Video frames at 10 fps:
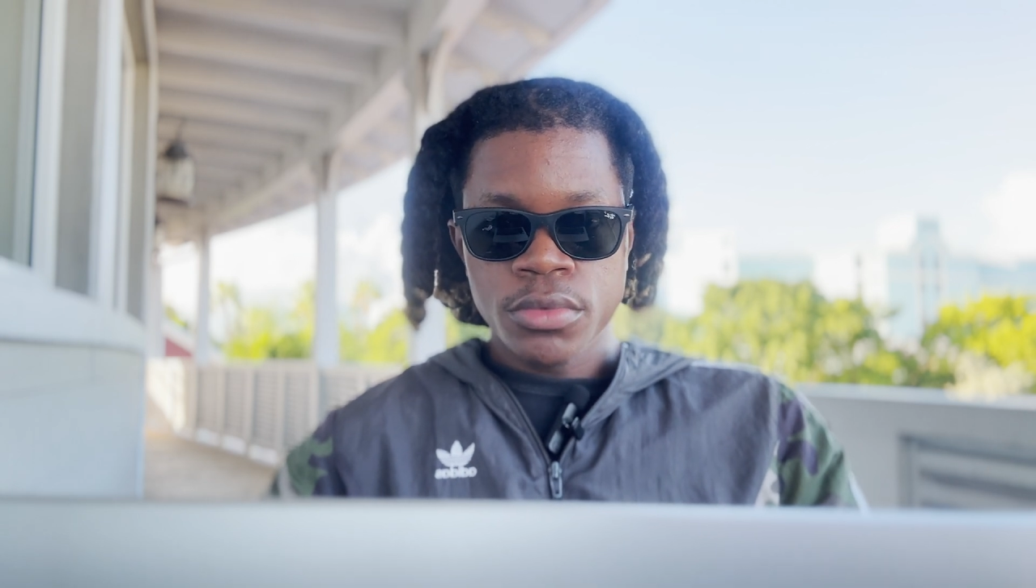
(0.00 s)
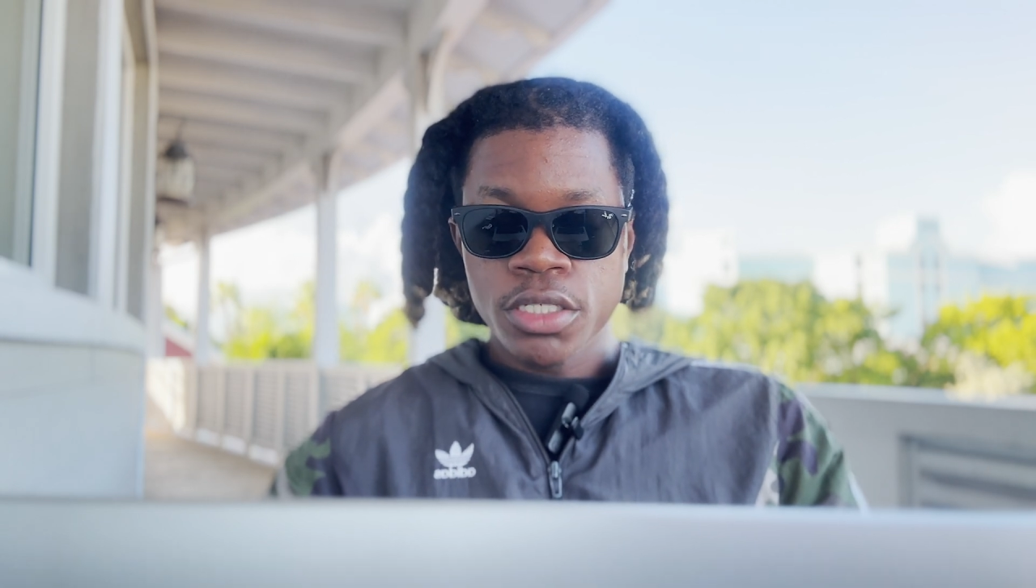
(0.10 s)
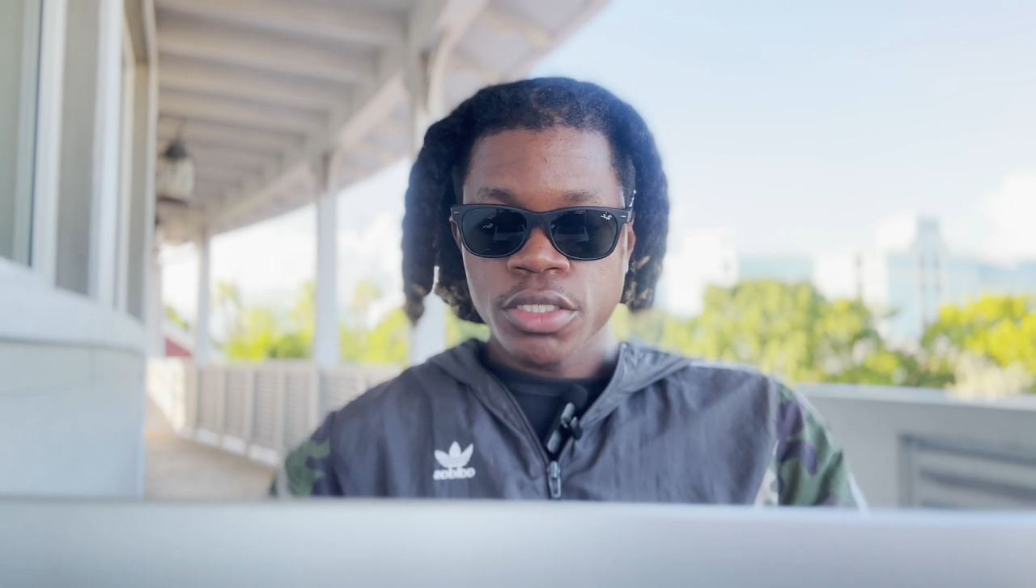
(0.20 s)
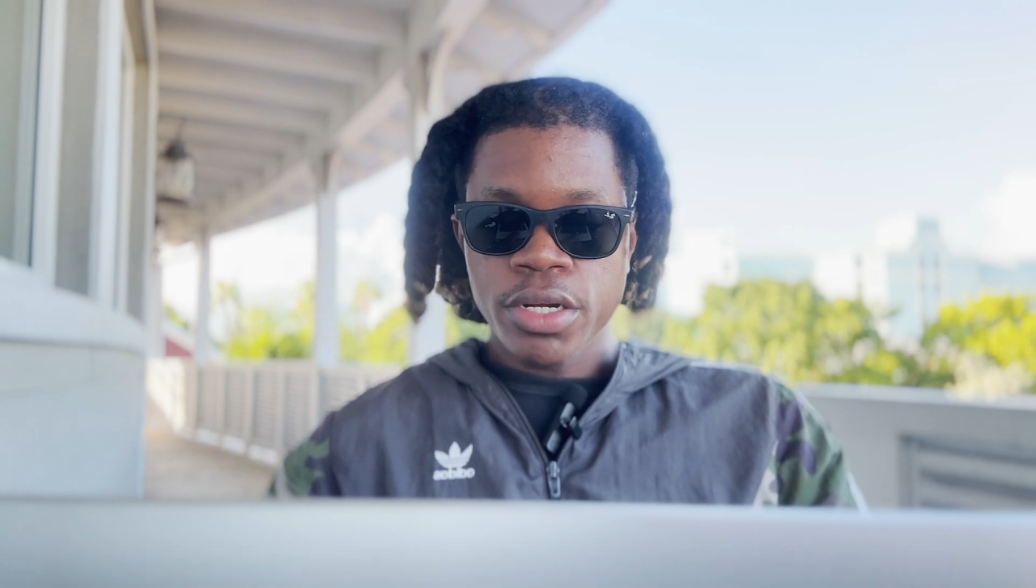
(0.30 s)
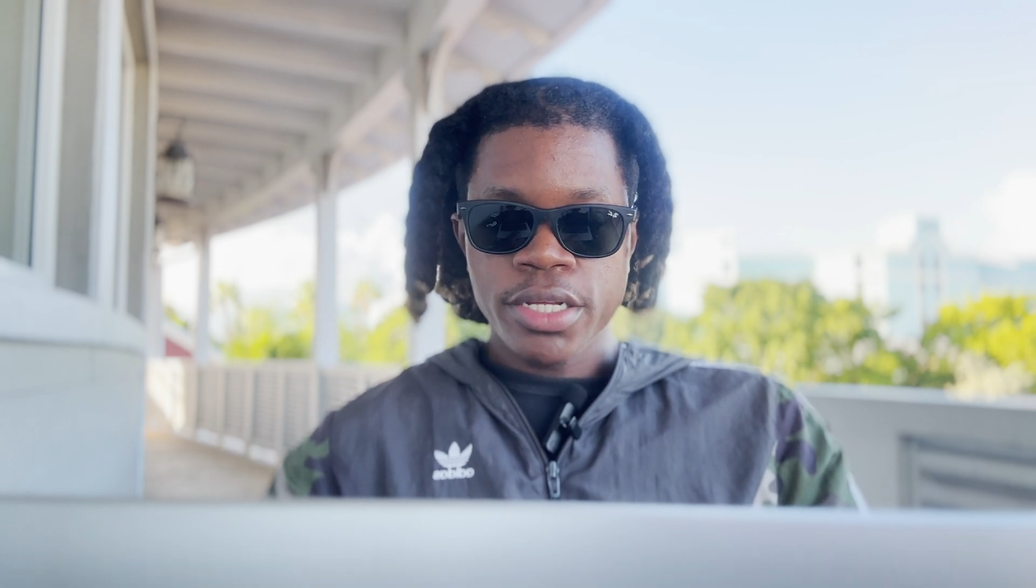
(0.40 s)

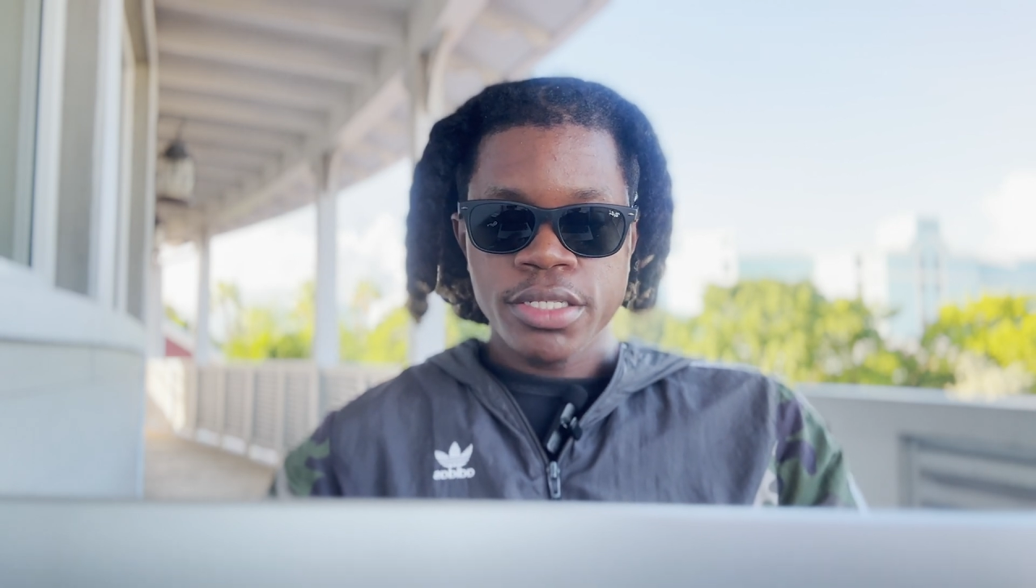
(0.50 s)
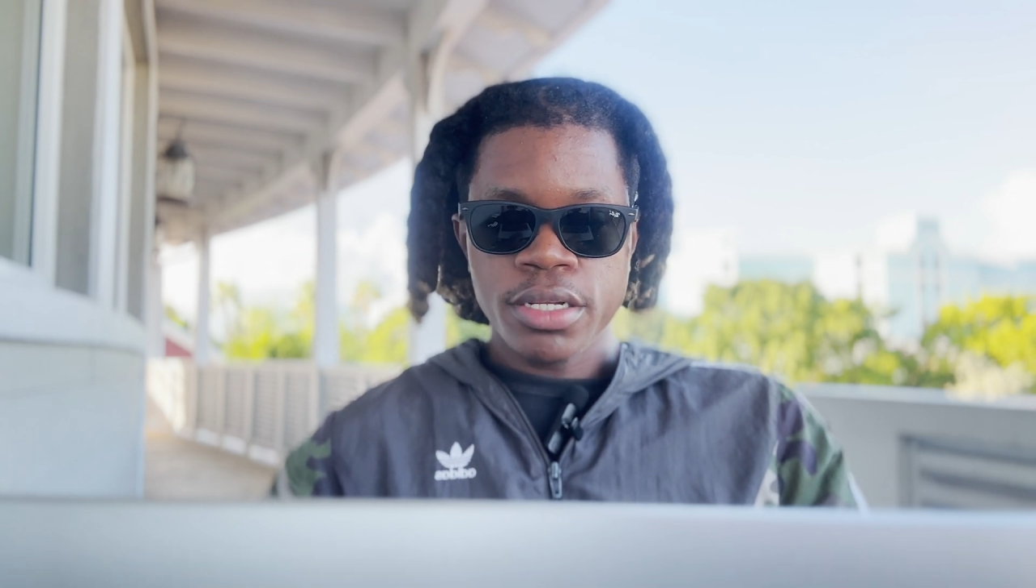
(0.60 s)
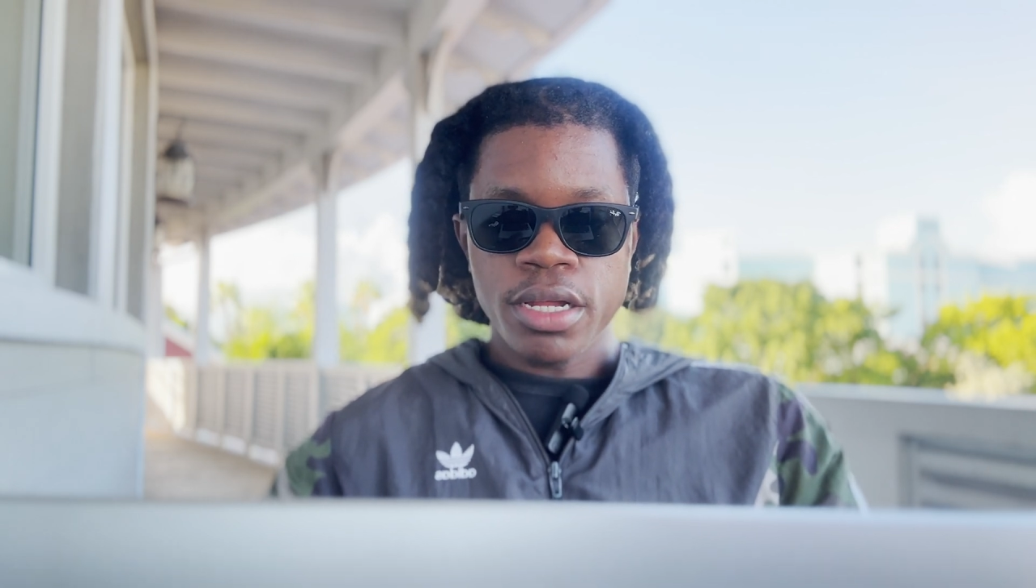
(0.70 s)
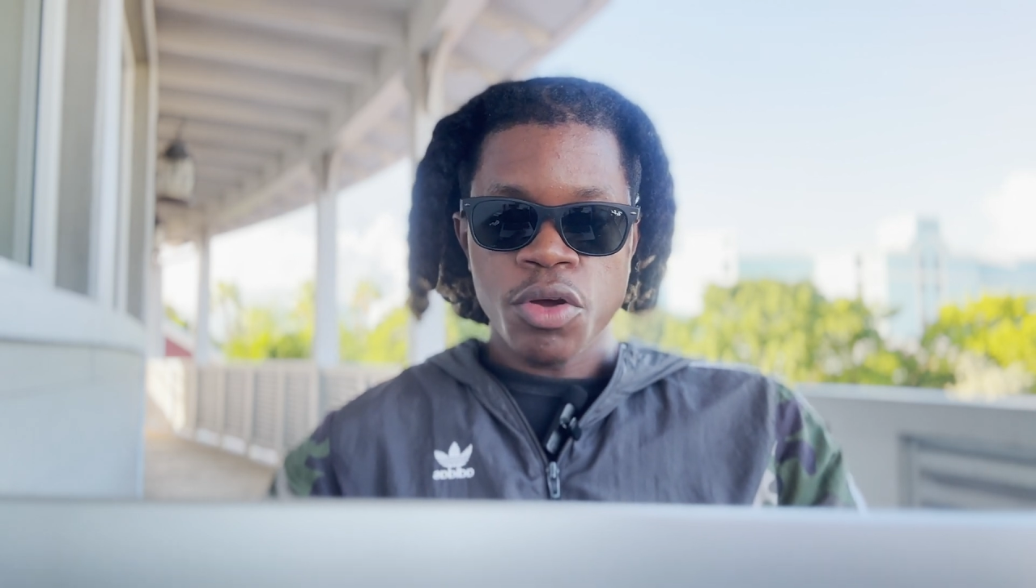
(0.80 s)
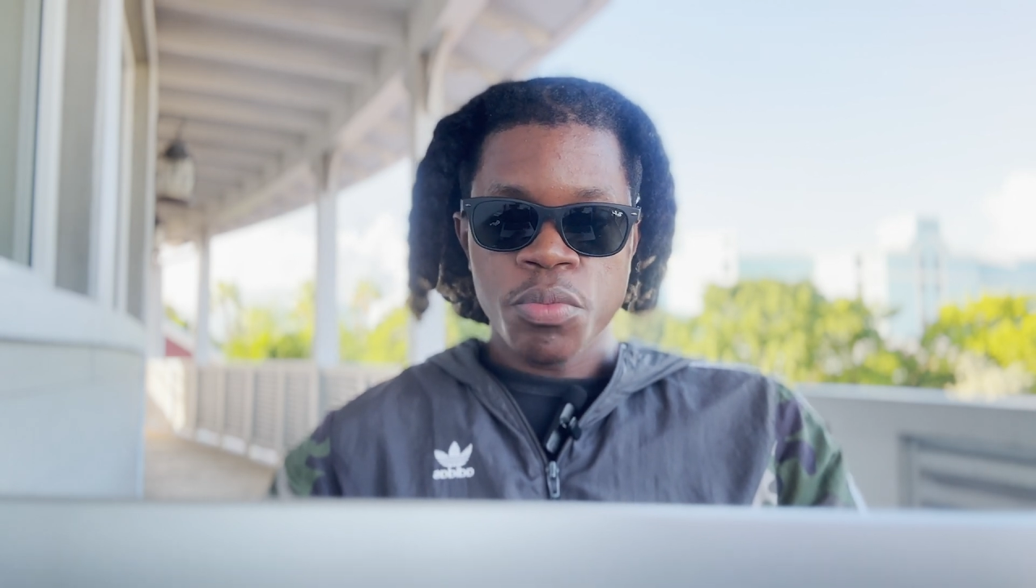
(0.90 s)
So that's it.
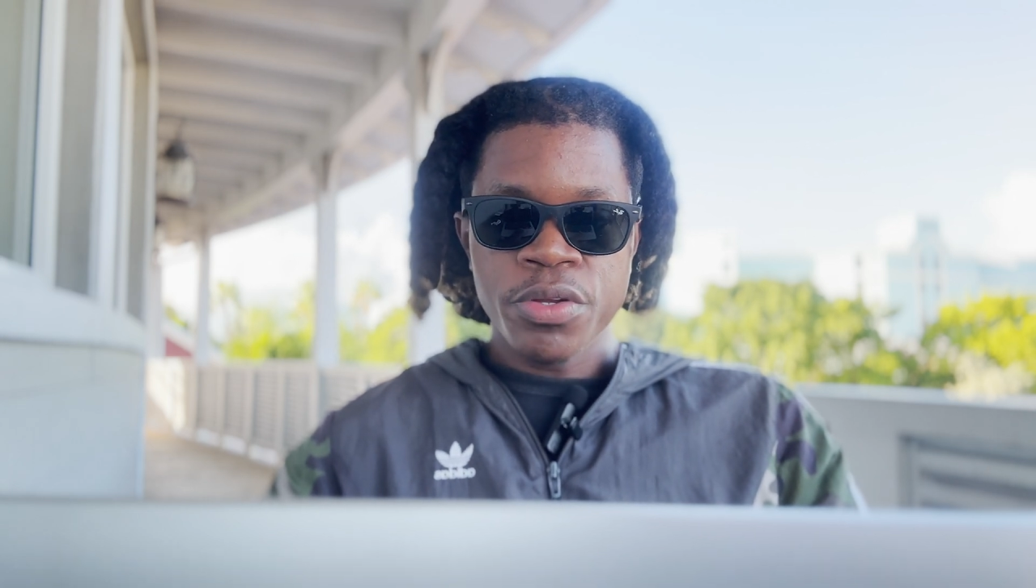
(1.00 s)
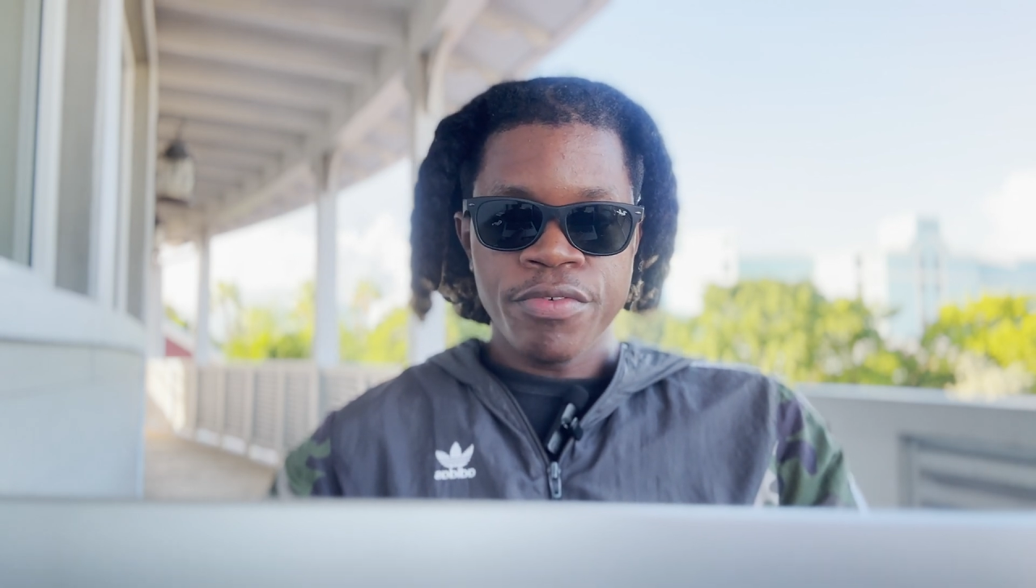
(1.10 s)
I hope this